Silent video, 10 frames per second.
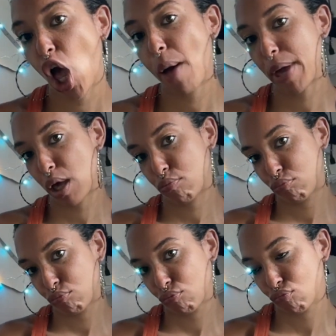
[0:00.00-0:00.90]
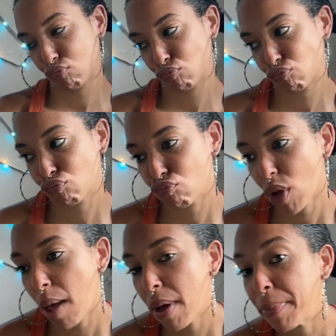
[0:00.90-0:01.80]
A bit.
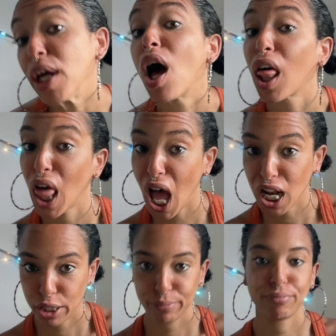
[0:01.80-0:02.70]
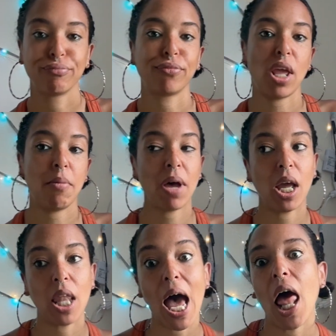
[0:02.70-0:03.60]
And by bit, a lot. And by
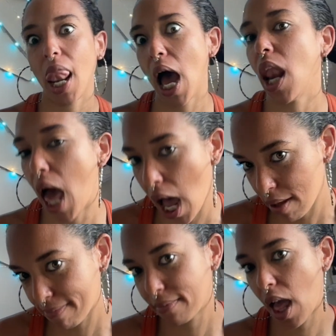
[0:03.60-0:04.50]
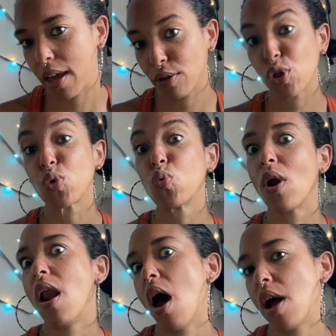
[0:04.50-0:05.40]
a lot. Like, you
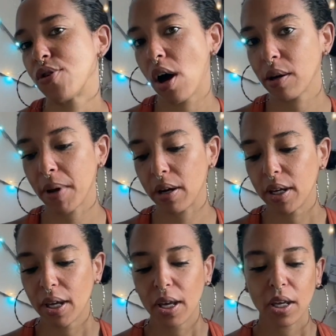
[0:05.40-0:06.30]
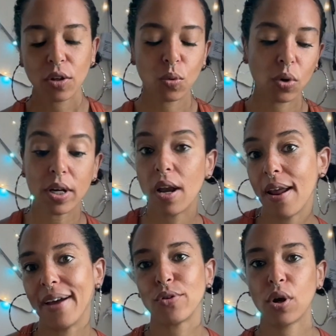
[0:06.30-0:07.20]
were not talking about it. You were
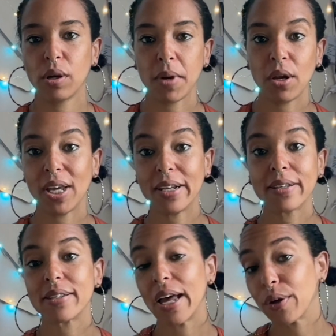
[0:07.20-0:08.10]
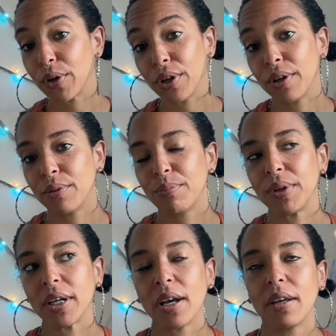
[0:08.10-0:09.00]
not talking about it. And it's not good
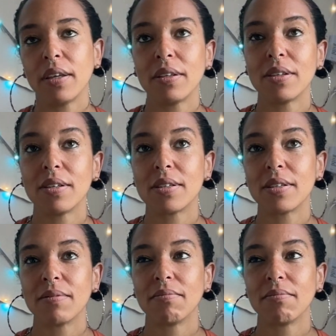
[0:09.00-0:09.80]
because